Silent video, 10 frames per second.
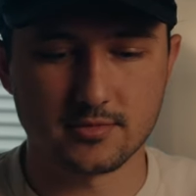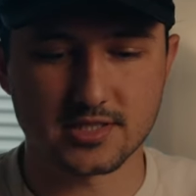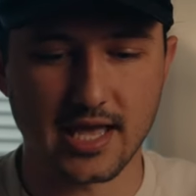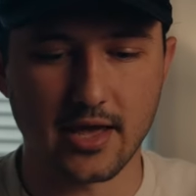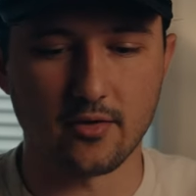
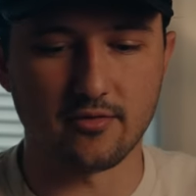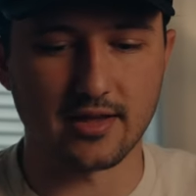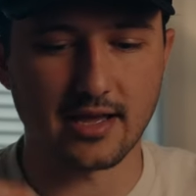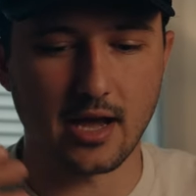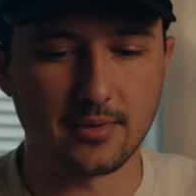scale of
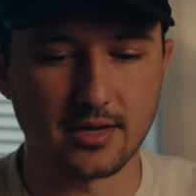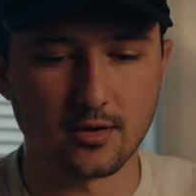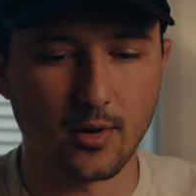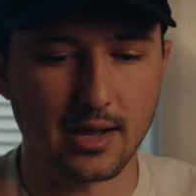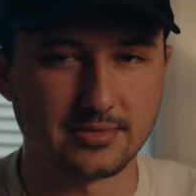like how many
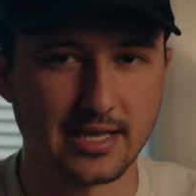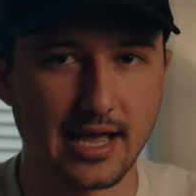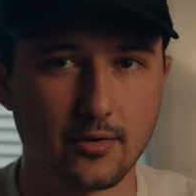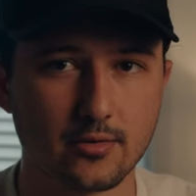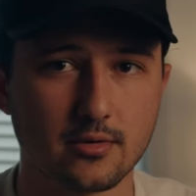grams
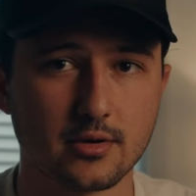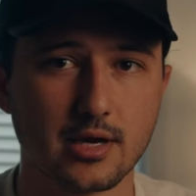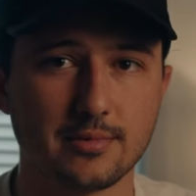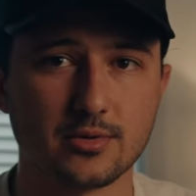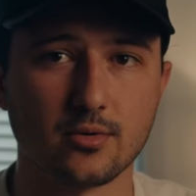out are
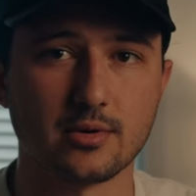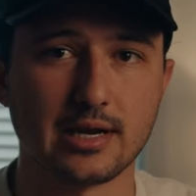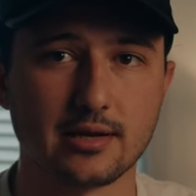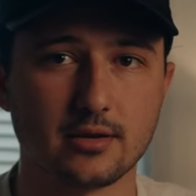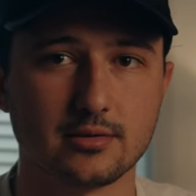coming through, and
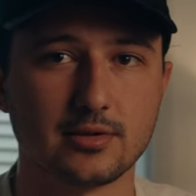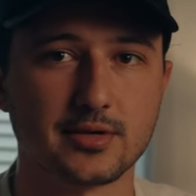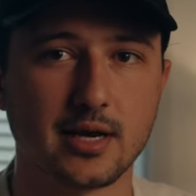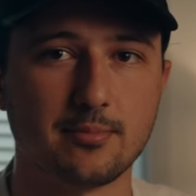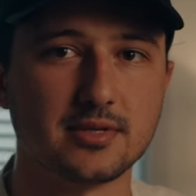I can
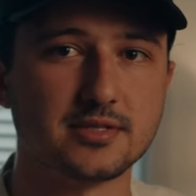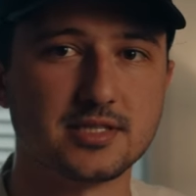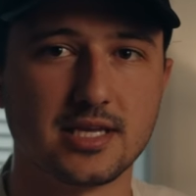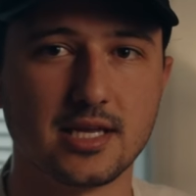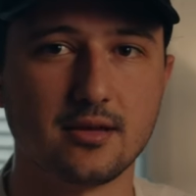look up and
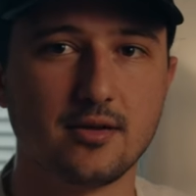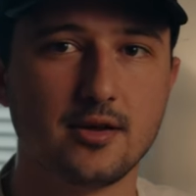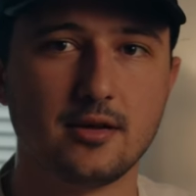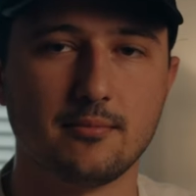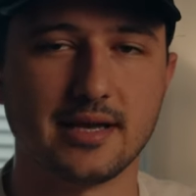see
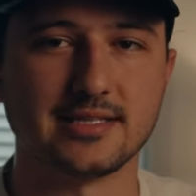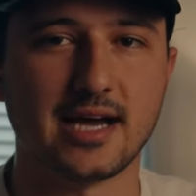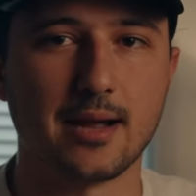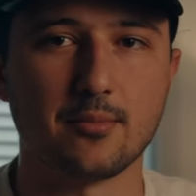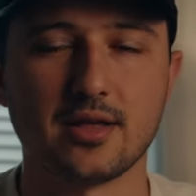my
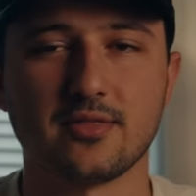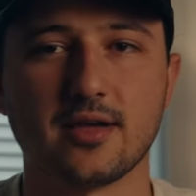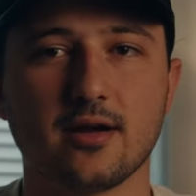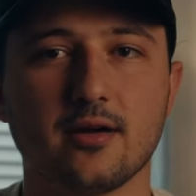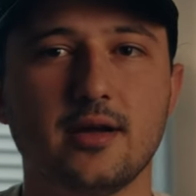time right
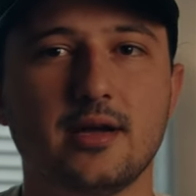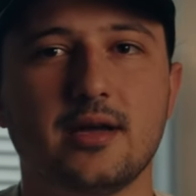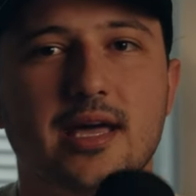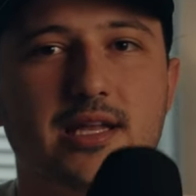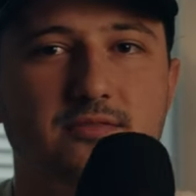there,
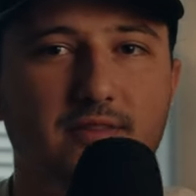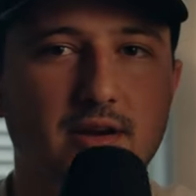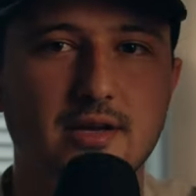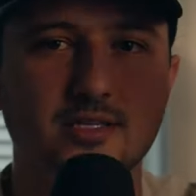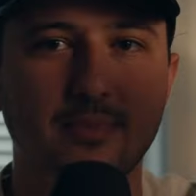and it's
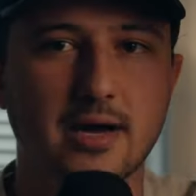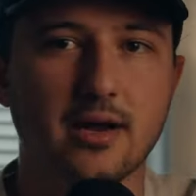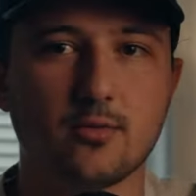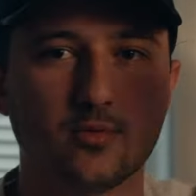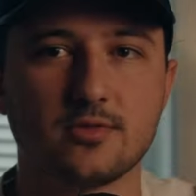very spot
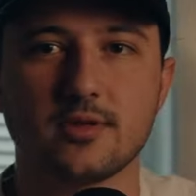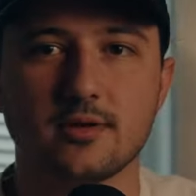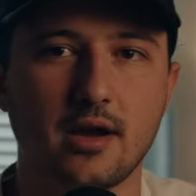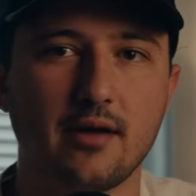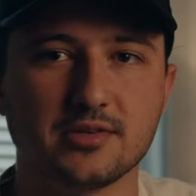on with
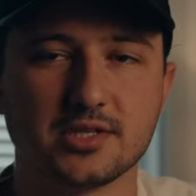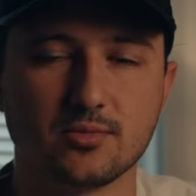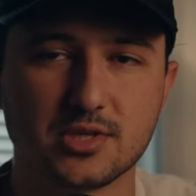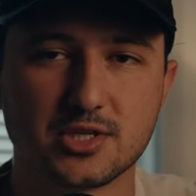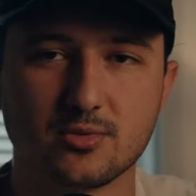
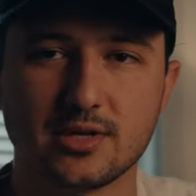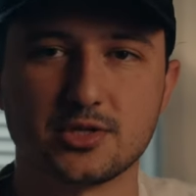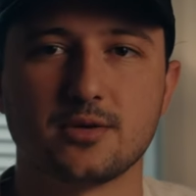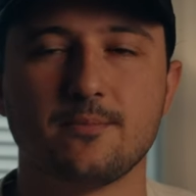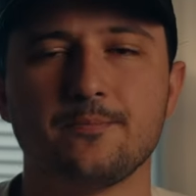obviously with the
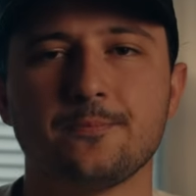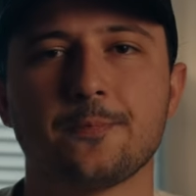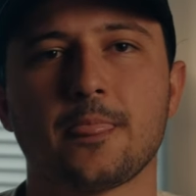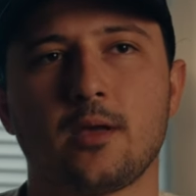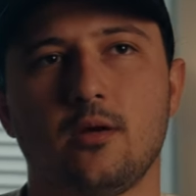switch.
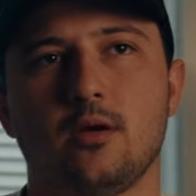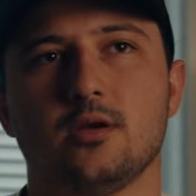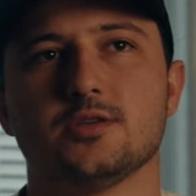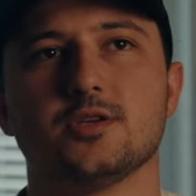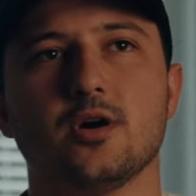
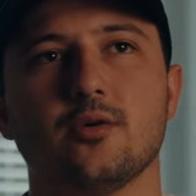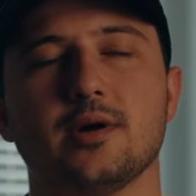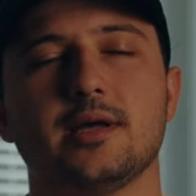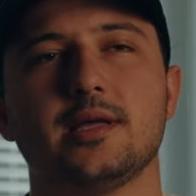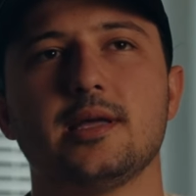
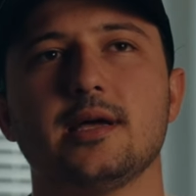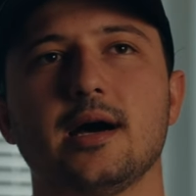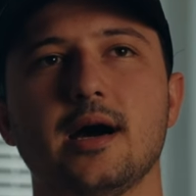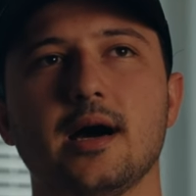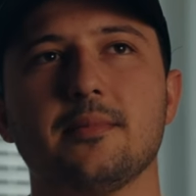So
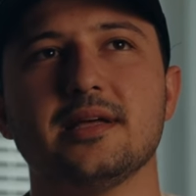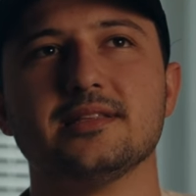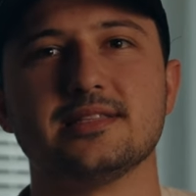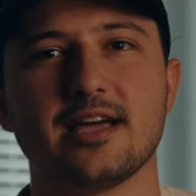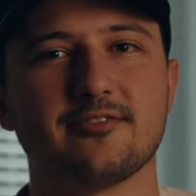
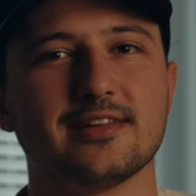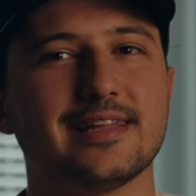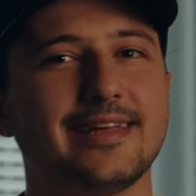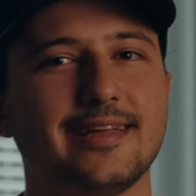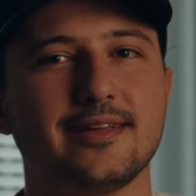that's
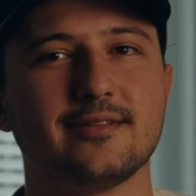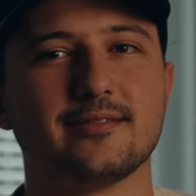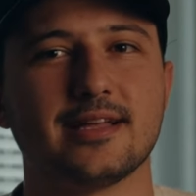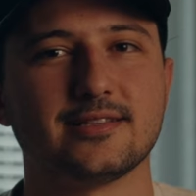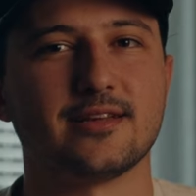definitely
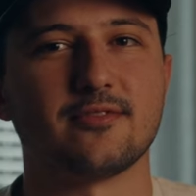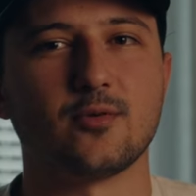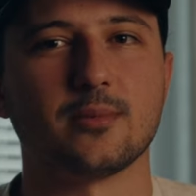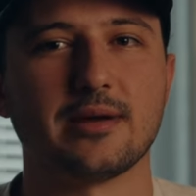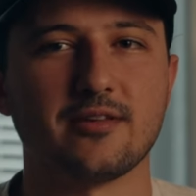
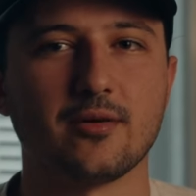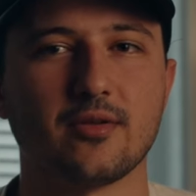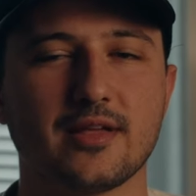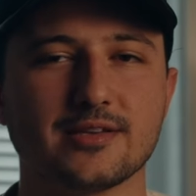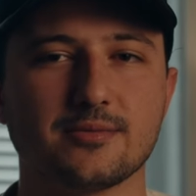one of my
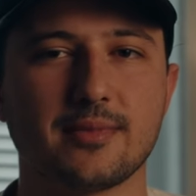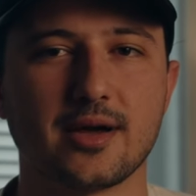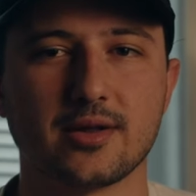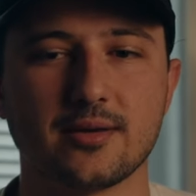favorite things about